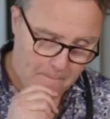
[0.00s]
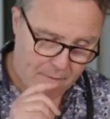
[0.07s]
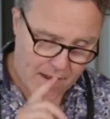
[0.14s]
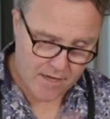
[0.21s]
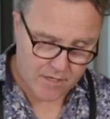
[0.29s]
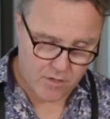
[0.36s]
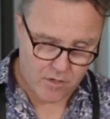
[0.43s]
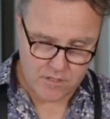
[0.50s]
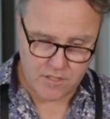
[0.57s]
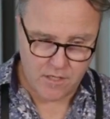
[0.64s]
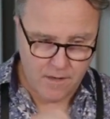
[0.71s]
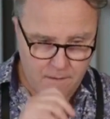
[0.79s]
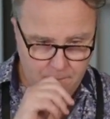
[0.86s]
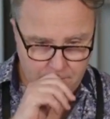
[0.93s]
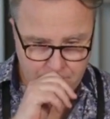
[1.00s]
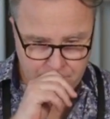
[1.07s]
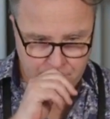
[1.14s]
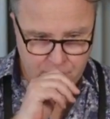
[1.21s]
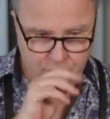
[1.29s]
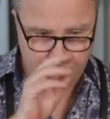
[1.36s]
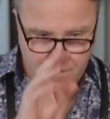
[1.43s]
panna cotta
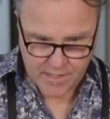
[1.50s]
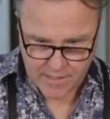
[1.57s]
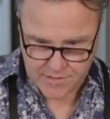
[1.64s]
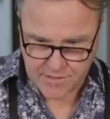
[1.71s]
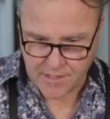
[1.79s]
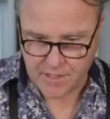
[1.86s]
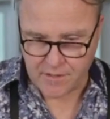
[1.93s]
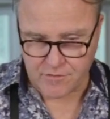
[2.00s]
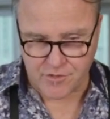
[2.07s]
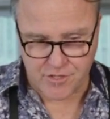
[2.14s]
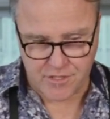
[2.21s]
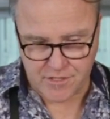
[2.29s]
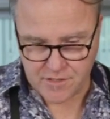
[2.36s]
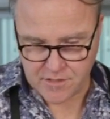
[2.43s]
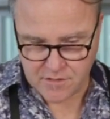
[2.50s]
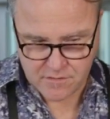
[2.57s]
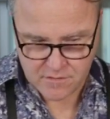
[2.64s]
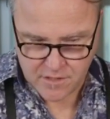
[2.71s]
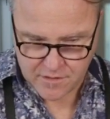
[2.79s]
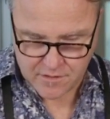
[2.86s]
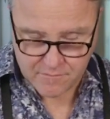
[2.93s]
with the Asiago cheese.
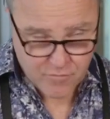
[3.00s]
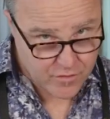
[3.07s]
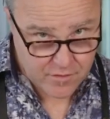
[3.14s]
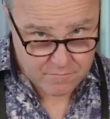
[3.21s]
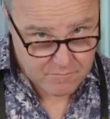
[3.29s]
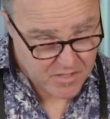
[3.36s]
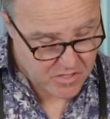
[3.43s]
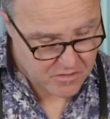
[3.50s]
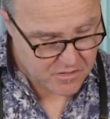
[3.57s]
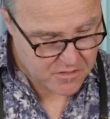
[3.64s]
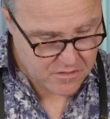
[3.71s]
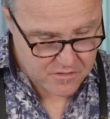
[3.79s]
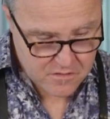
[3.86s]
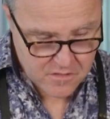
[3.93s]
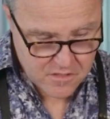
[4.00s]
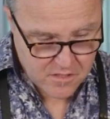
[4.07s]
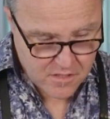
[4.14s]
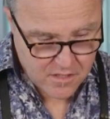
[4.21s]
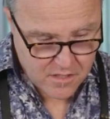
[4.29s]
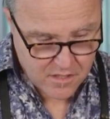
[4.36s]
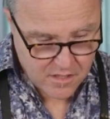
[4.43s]
Nothing more than milk.
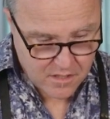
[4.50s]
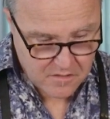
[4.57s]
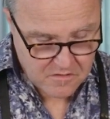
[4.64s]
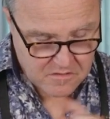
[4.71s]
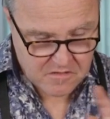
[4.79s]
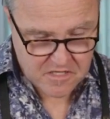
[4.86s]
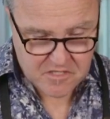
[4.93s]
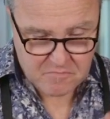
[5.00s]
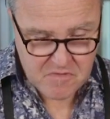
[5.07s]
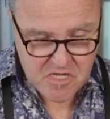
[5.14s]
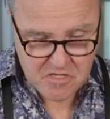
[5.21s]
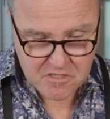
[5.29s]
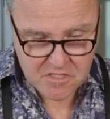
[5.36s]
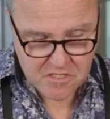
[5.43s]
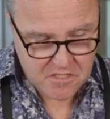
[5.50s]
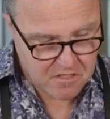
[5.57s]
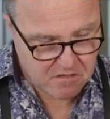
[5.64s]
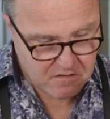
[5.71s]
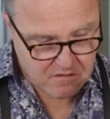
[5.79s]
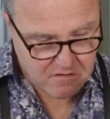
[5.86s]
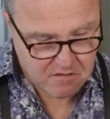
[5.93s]
It's milk,
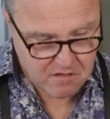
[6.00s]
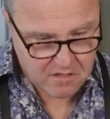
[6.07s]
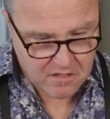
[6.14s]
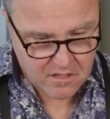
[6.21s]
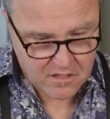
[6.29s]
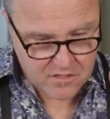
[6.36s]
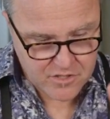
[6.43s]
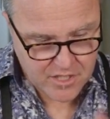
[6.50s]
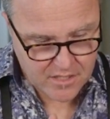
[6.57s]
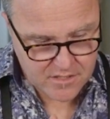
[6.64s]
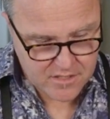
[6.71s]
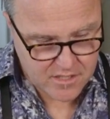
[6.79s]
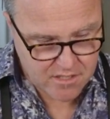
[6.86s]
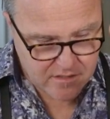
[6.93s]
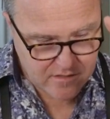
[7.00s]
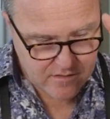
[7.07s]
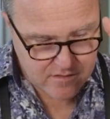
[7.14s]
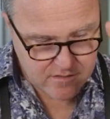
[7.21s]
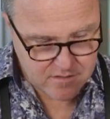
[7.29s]
gelatin,